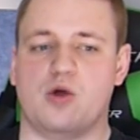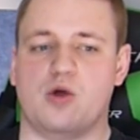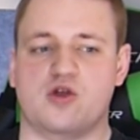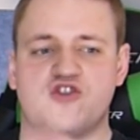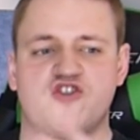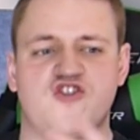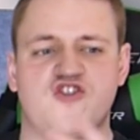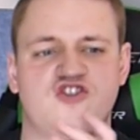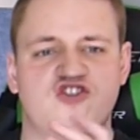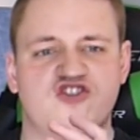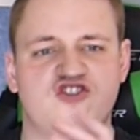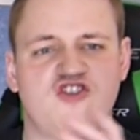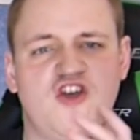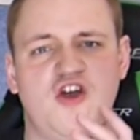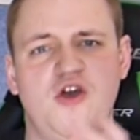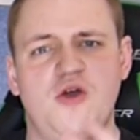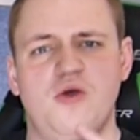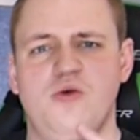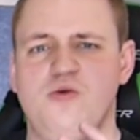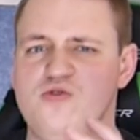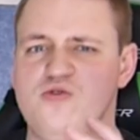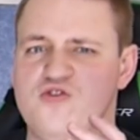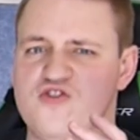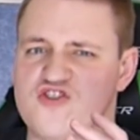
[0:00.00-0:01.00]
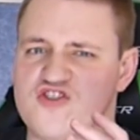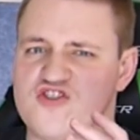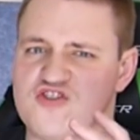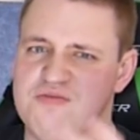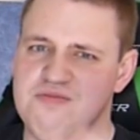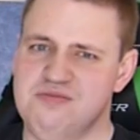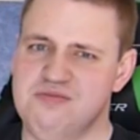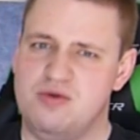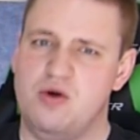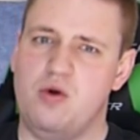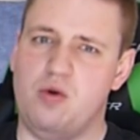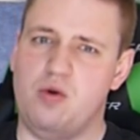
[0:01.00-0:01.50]
were so
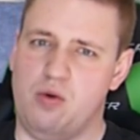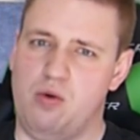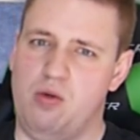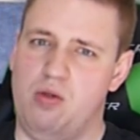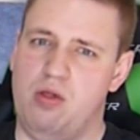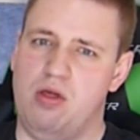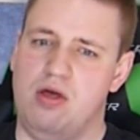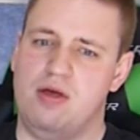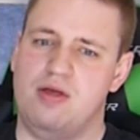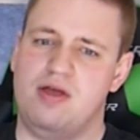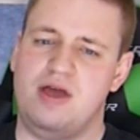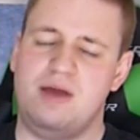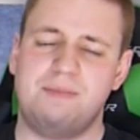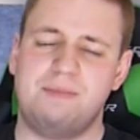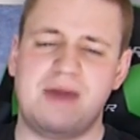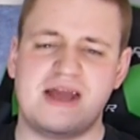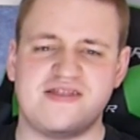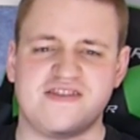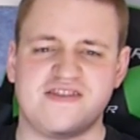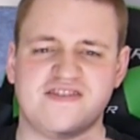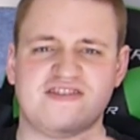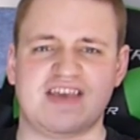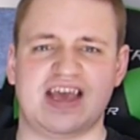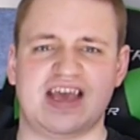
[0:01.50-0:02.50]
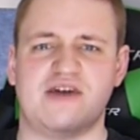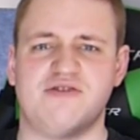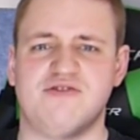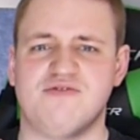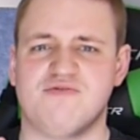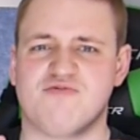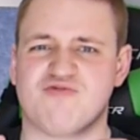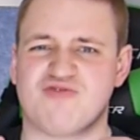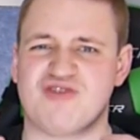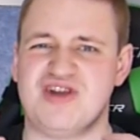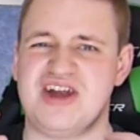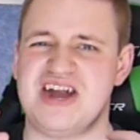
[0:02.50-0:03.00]
small it made the
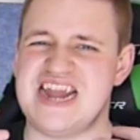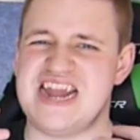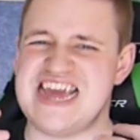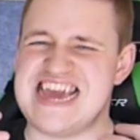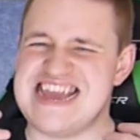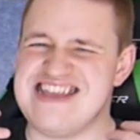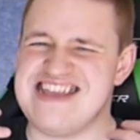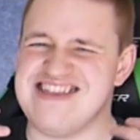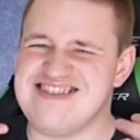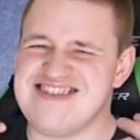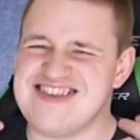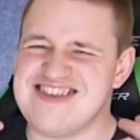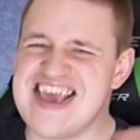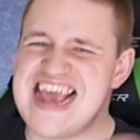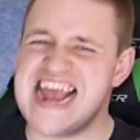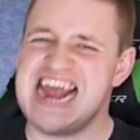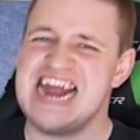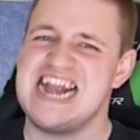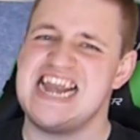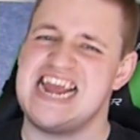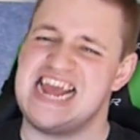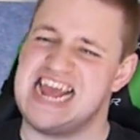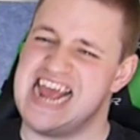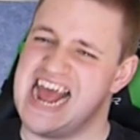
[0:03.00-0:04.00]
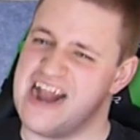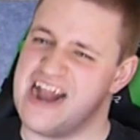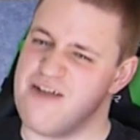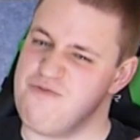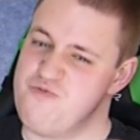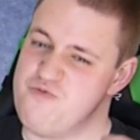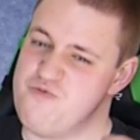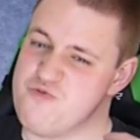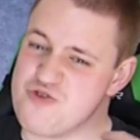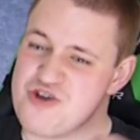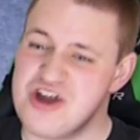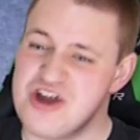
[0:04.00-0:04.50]
sound really tinny
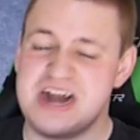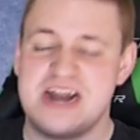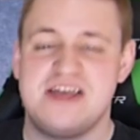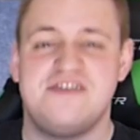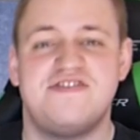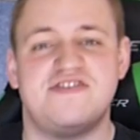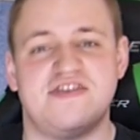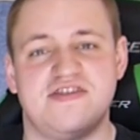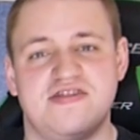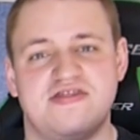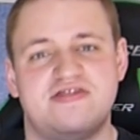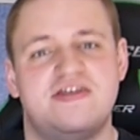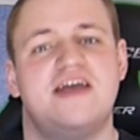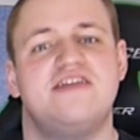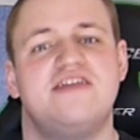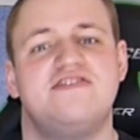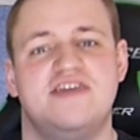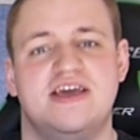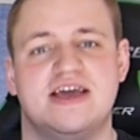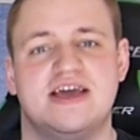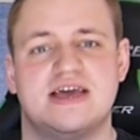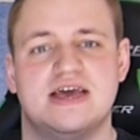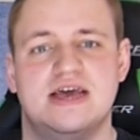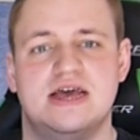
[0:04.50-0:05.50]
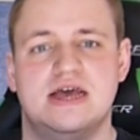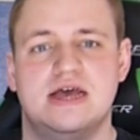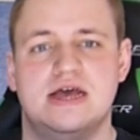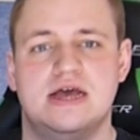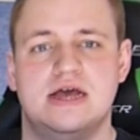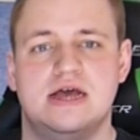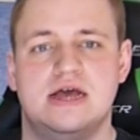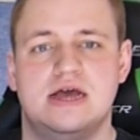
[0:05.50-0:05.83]
and really synthetic.